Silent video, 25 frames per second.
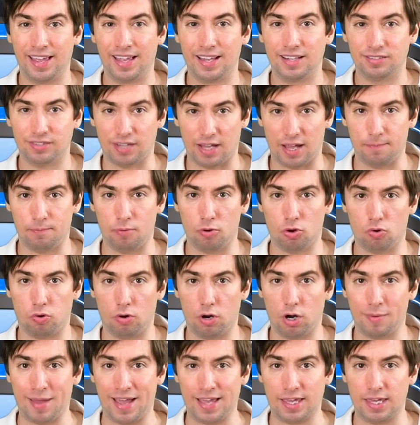Temple
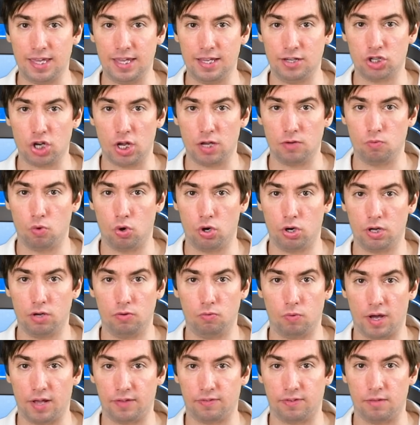cornerback EJ Warner
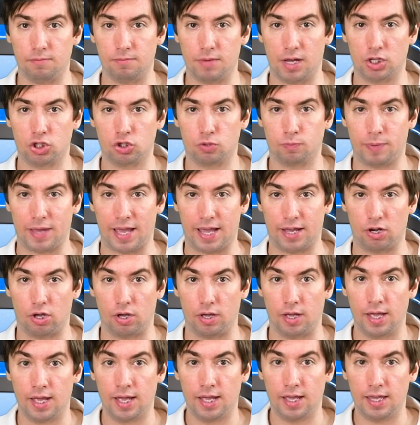wasn't much better.